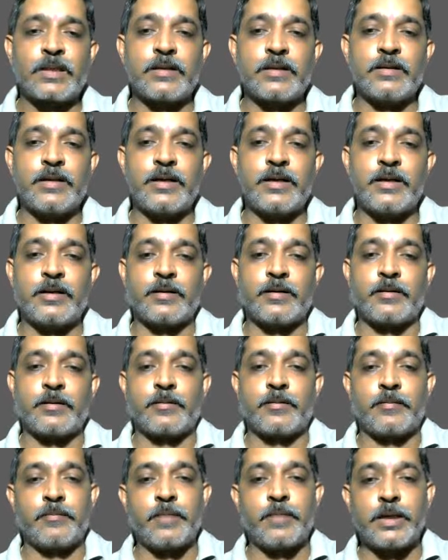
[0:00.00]
their
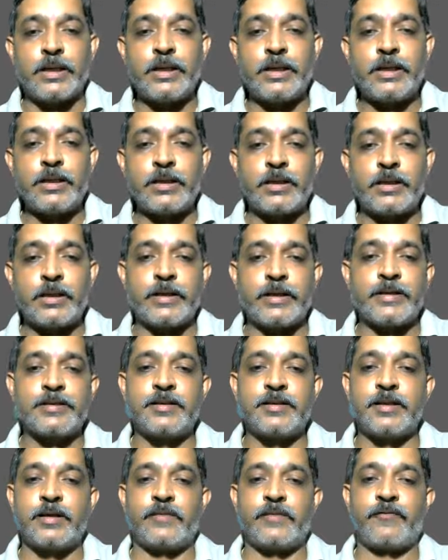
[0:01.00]
money, raise
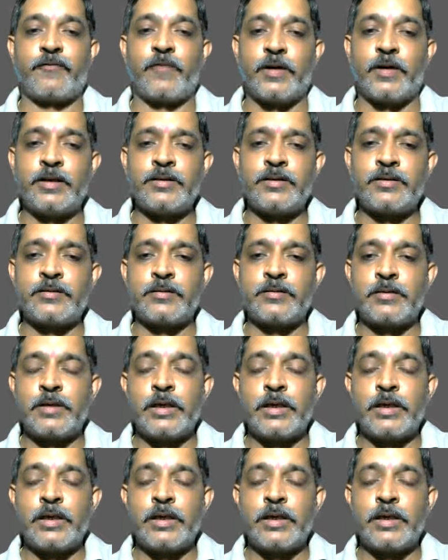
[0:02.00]
their funds